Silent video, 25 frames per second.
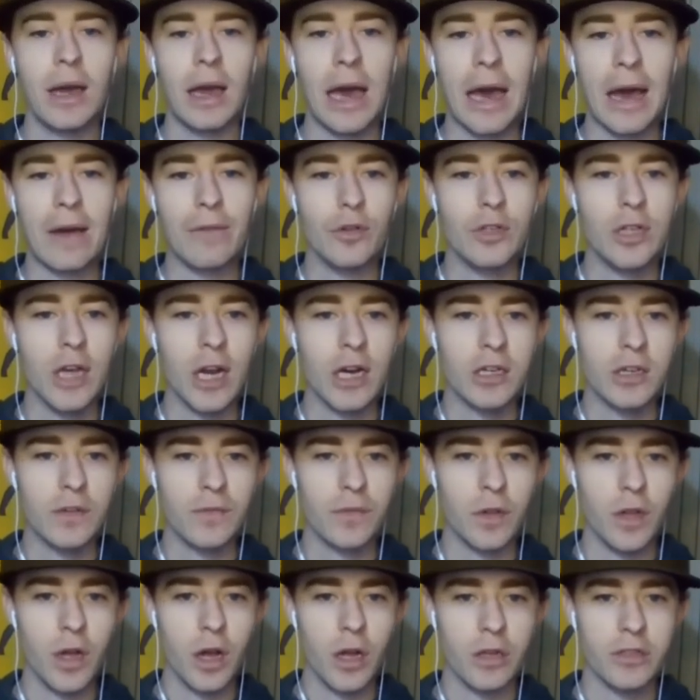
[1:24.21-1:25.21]
Average exit
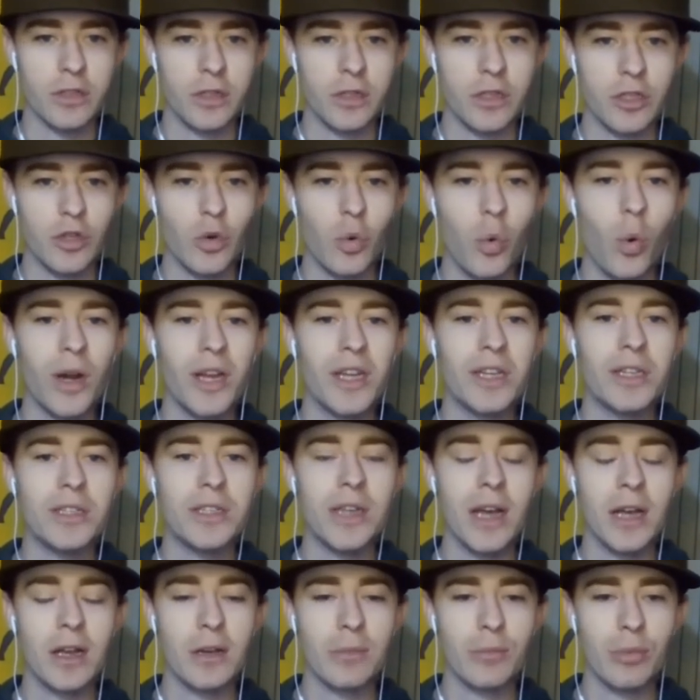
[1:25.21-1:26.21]
velocity,
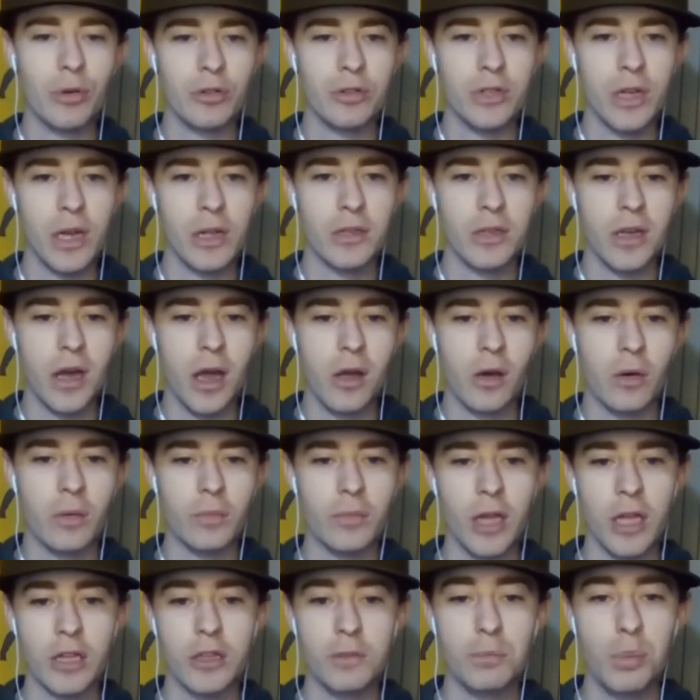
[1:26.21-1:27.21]
22nd percentile.
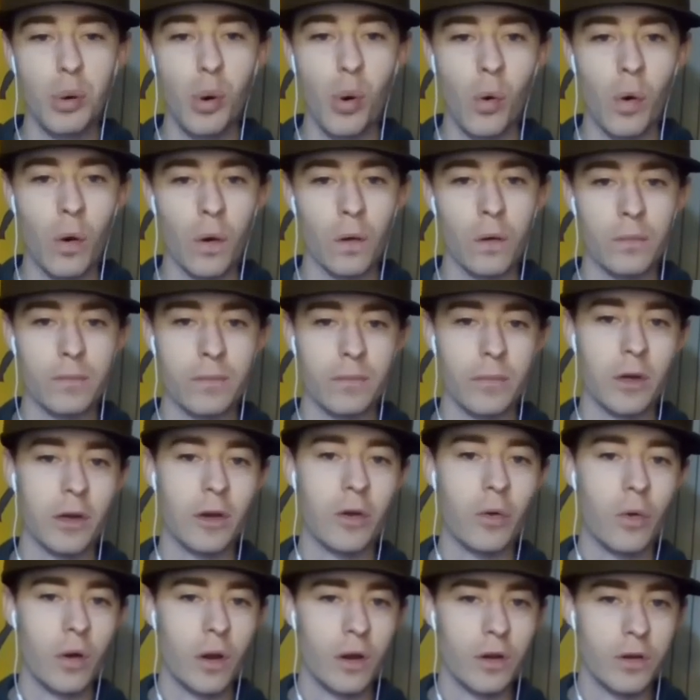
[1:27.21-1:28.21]
That's poor
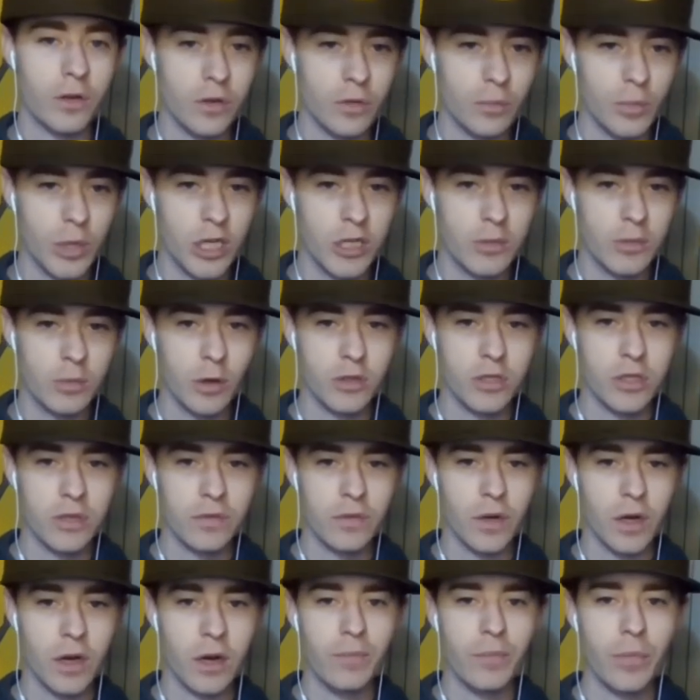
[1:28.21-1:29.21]
according to Baseball
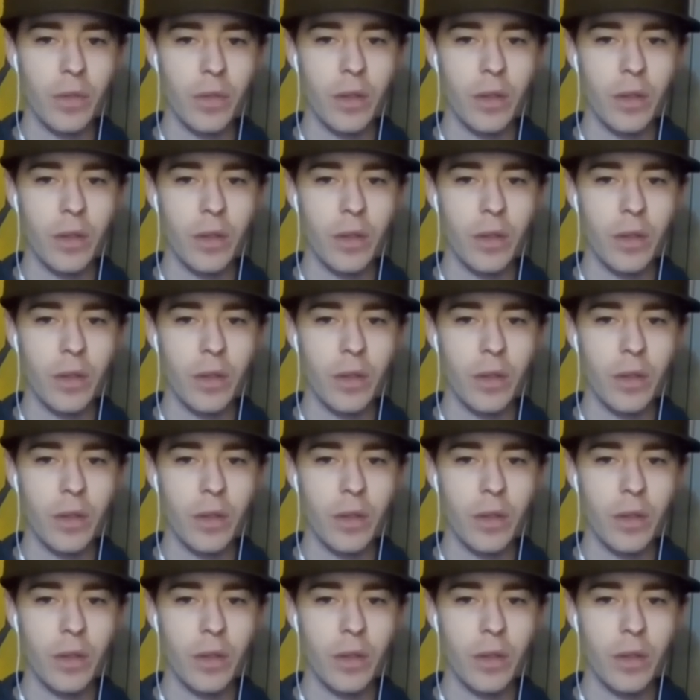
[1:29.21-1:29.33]
Savant.